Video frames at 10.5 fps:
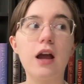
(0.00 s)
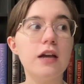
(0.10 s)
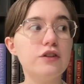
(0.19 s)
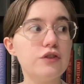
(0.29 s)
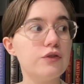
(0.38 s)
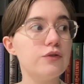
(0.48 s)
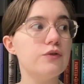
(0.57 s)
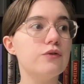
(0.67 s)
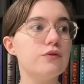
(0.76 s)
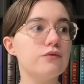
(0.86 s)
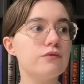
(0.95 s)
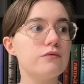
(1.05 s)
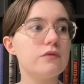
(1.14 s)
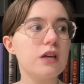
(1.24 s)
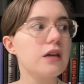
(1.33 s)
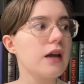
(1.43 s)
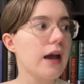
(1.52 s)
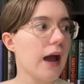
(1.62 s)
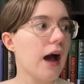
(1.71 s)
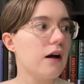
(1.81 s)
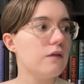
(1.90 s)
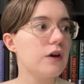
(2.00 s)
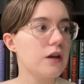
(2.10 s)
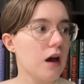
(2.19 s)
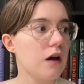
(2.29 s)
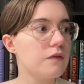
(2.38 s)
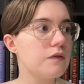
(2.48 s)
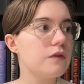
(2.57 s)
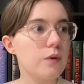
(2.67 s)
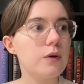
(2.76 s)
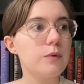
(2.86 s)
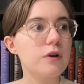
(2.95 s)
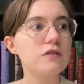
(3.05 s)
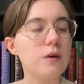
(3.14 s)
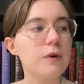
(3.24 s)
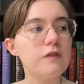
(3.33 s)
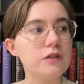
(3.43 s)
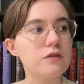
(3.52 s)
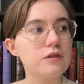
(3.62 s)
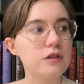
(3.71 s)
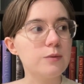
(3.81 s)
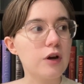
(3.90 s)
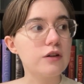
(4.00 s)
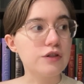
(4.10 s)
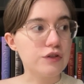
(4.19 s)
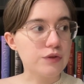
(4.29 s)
I do think I have enough queer books on my physical TBR to do